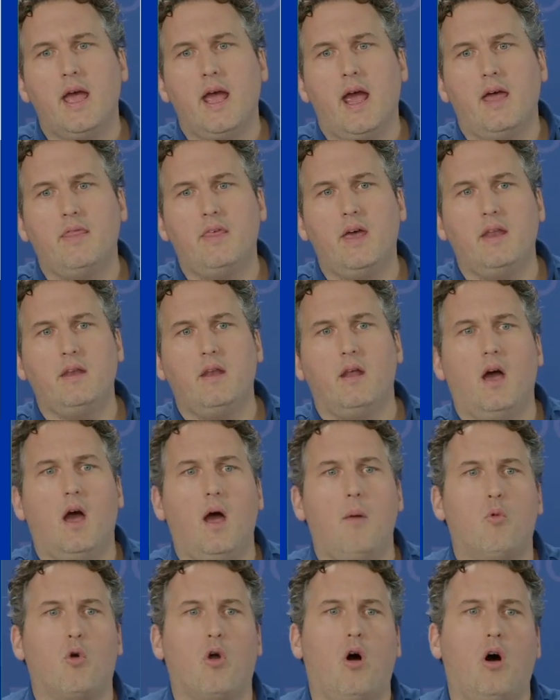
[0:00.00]
And then
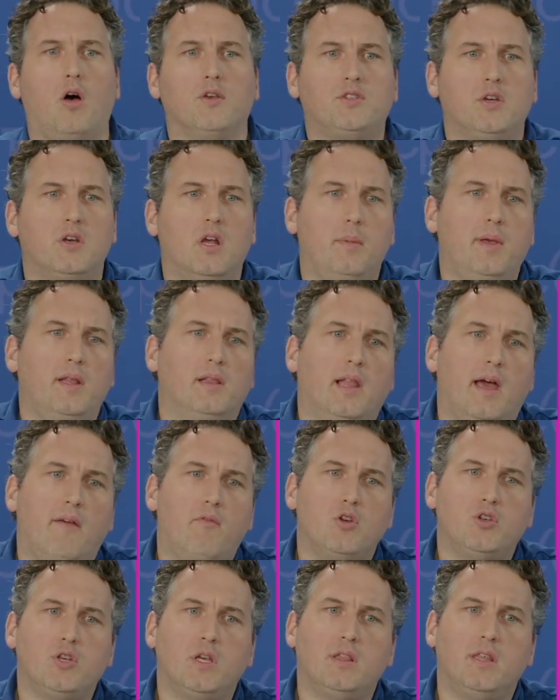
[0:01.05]
we're also going to be
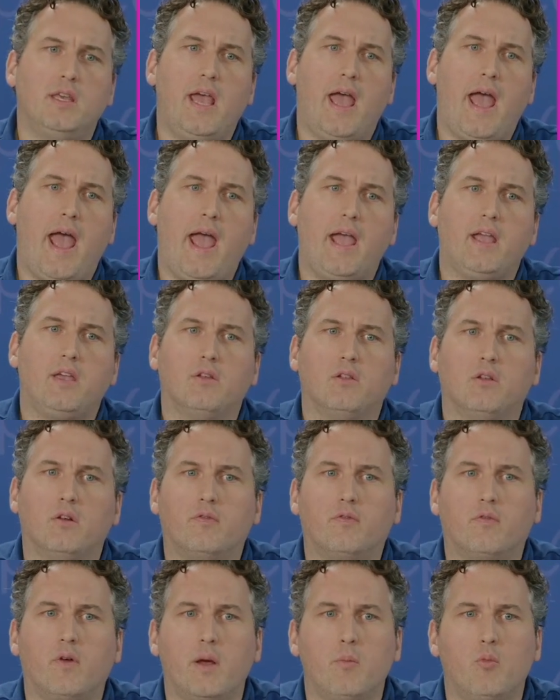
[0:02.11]
leveraging the Angular
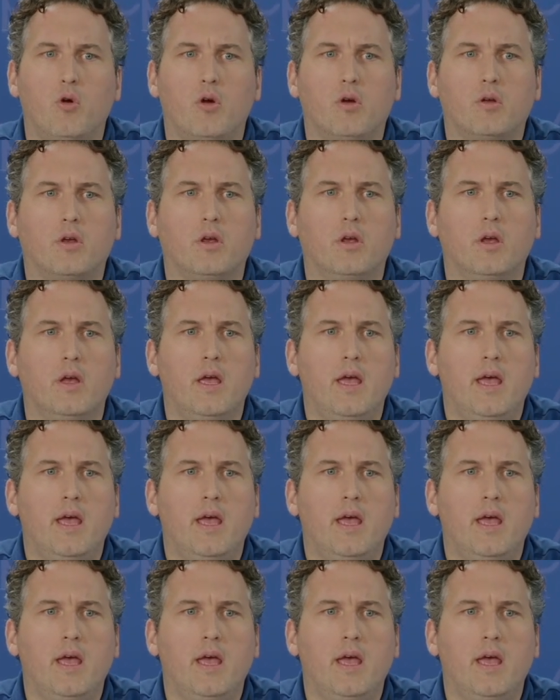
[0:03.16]
framework.